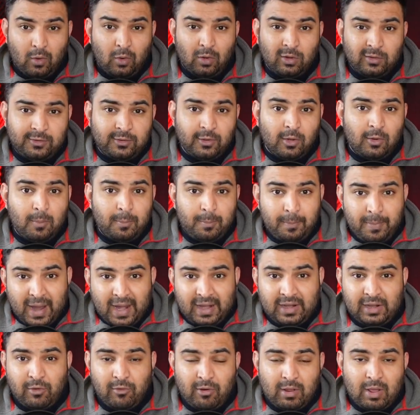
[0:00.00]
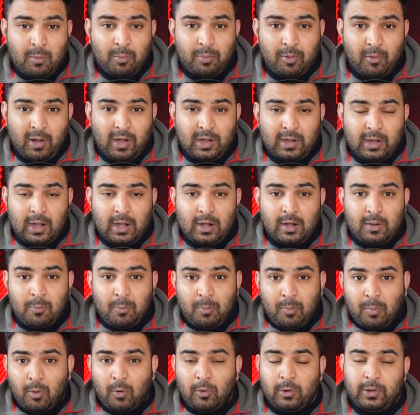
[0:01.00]
also battery operated
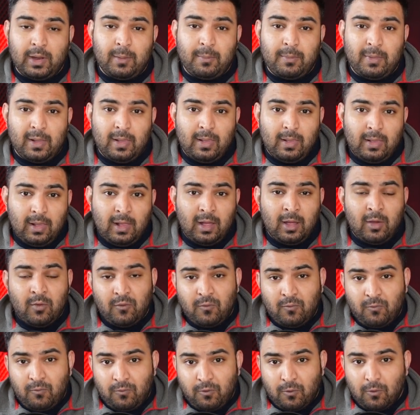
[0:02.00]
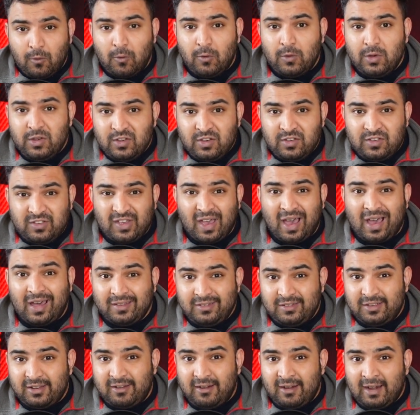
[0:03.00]
portable phone
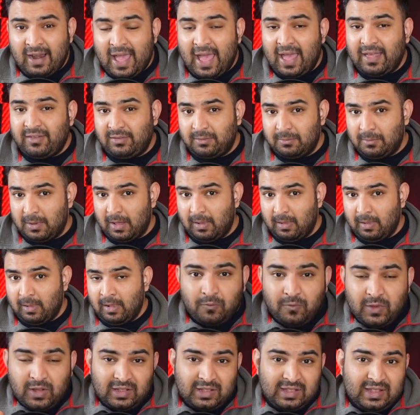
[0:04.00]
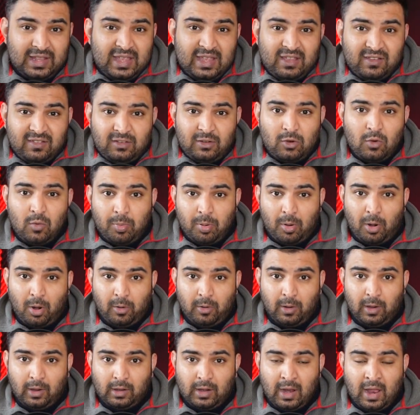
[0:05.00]
charger as well. With these two
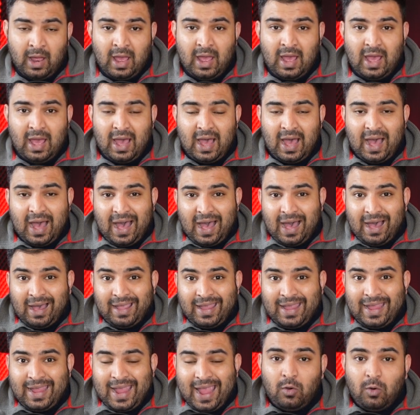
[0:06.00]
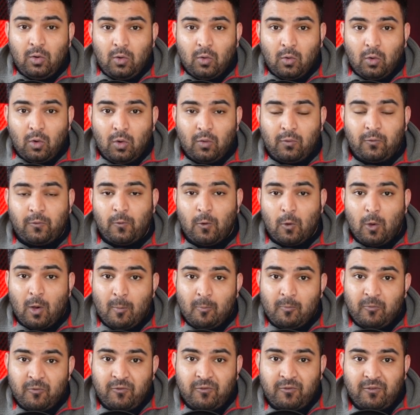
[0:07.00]
products, I grew
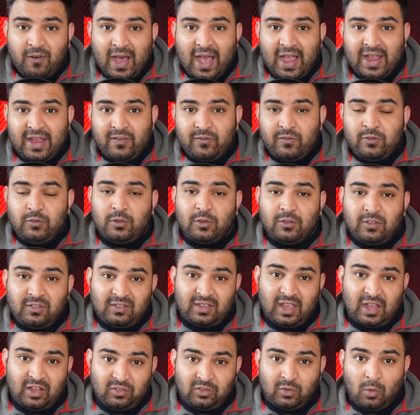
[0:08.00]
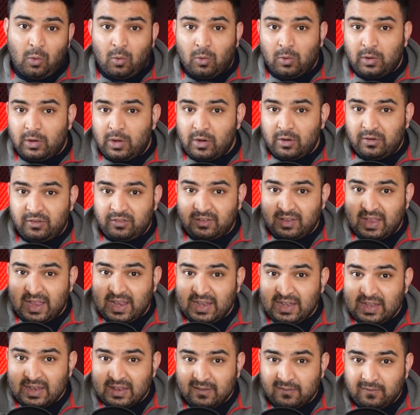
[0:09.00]
from 5 to 6 orders
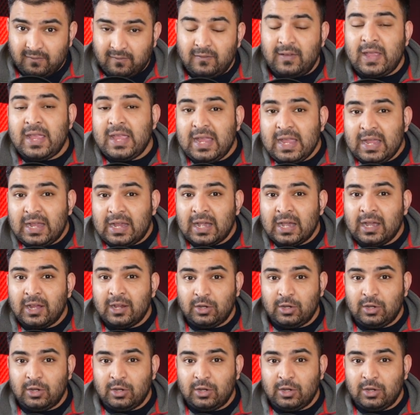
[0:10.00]
in a week.